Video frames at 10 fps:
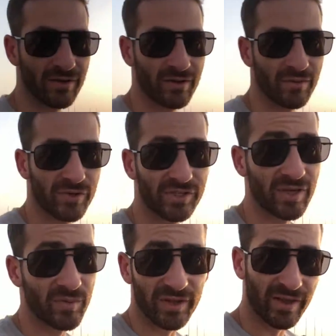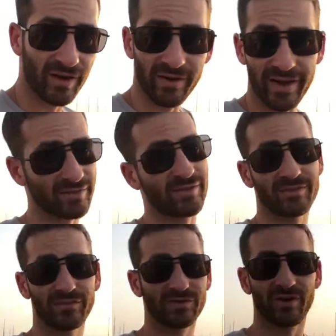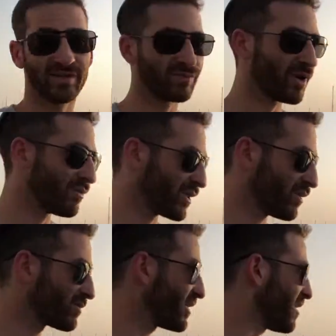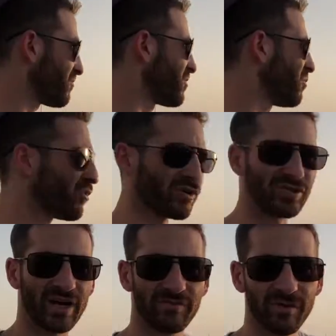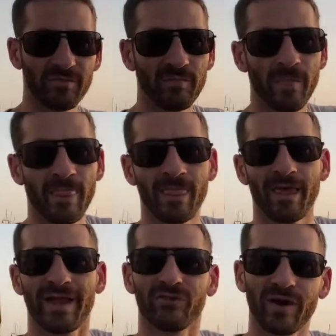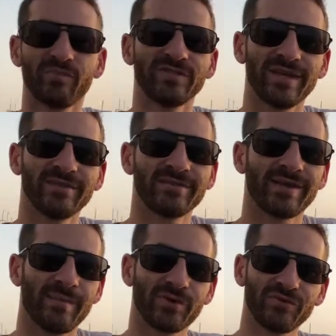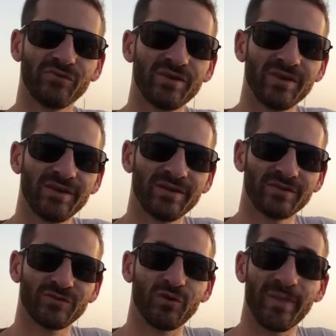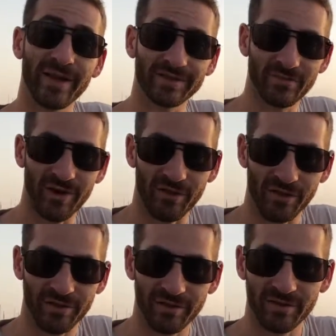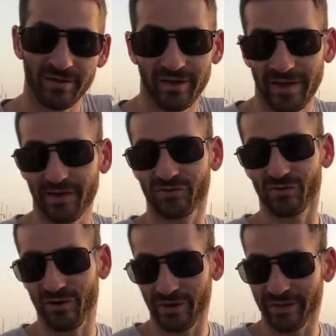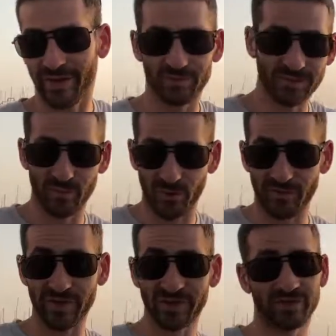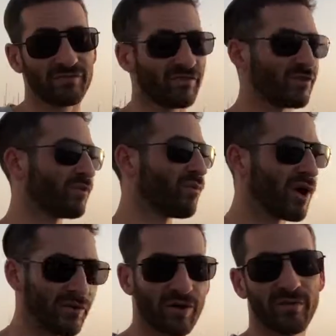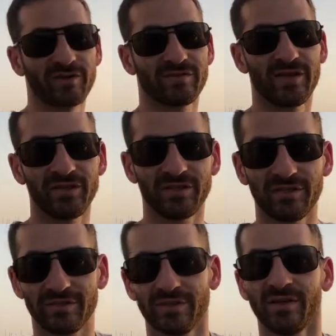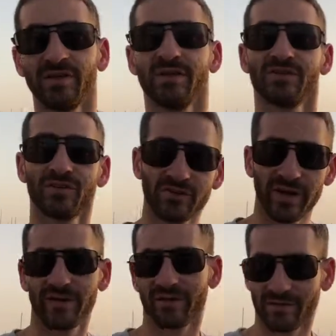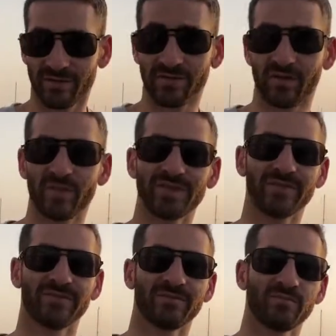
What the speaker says: which is something that our ancestors saw as well when they looked out from the port of Jaffa, and it represents the opportunity to amass wealth. After all, that was the motivation for wandering amongst the nations, to trade, to conduct business.